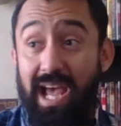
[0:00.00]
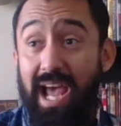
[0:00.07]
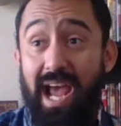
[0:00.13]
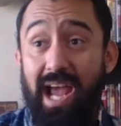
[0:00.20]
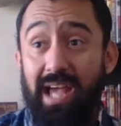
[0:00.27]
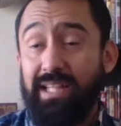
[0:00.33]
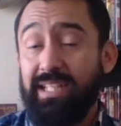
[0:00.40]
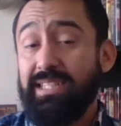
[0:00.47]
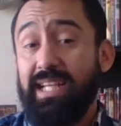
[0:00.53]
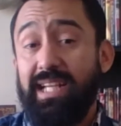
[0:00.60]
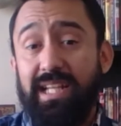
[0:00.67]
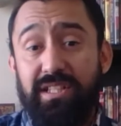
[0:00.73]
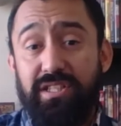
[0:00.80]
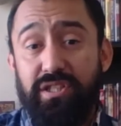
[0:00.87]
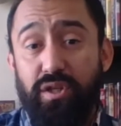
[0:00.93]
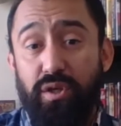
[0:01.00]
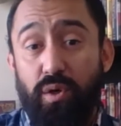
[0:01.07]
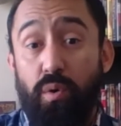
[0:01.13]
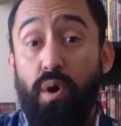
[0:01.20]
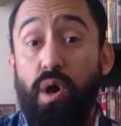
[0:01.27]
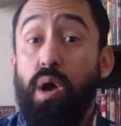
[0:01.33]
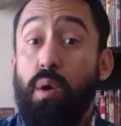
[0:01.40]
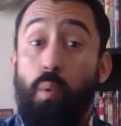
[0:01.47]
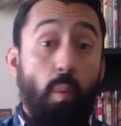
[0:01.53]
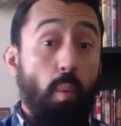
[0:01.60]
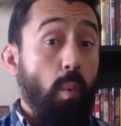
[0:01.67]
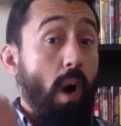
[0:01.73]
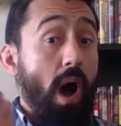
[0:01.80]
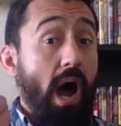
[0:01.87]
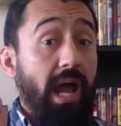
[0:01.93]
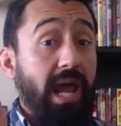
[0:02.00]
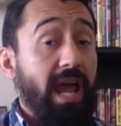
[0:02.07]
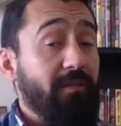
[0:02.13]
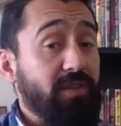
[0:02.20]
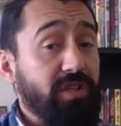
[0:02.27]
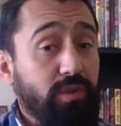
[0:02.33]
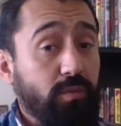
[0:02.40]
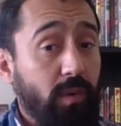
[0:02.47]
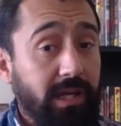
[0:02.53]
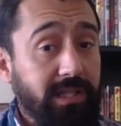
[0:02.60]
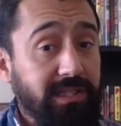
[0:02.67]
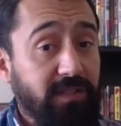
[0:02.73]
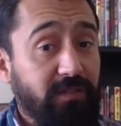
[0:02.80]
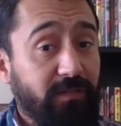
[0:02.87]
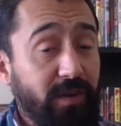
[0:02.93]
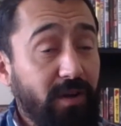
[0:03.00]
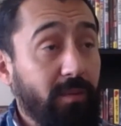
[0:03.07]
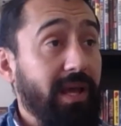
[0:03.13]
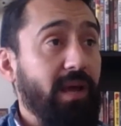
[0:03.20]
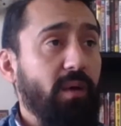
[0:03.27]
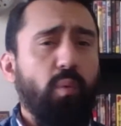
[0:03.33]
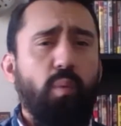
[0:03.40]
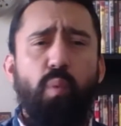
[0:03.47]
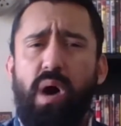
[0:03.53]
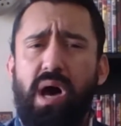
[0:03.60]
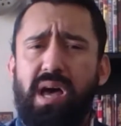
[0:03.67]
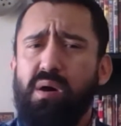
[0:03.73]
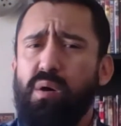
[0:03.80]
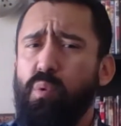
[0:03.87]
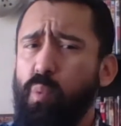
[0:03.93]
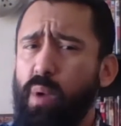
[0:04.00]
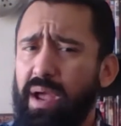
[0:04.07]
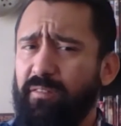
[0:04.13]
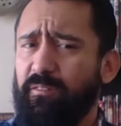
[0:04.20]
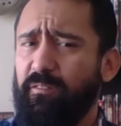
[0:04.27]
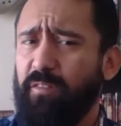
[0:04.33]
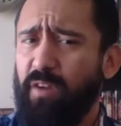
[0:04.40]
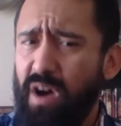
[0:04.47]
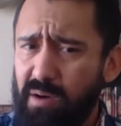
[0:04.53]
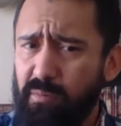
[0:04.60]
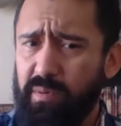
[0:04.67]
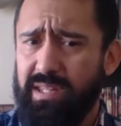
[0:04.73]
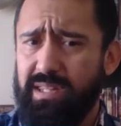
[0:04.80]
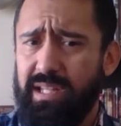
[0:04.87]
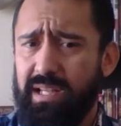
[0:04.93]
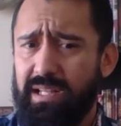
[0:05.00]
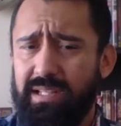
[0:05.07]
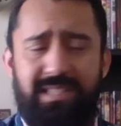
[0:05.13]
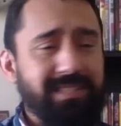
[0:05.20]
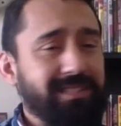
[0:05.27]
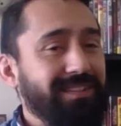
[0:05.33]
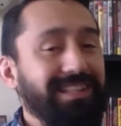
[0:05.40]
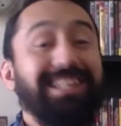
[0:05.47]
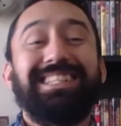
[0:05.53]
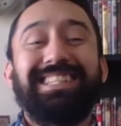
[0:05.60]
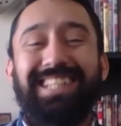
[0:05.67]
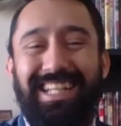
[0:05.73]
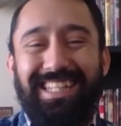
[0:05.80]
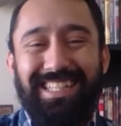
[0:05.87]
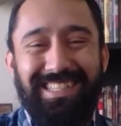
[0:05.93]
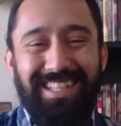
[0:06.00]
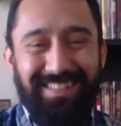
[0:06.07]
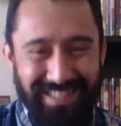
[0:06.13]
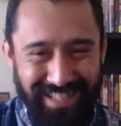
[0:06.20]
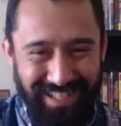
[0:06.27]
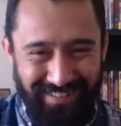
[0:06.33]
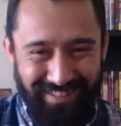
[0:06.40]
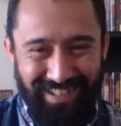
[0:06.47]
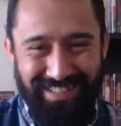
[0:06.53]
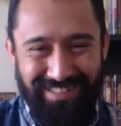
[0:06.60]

And let's get into why haven't you watched this film, and what went wrong with it. Let's check this out together, guys.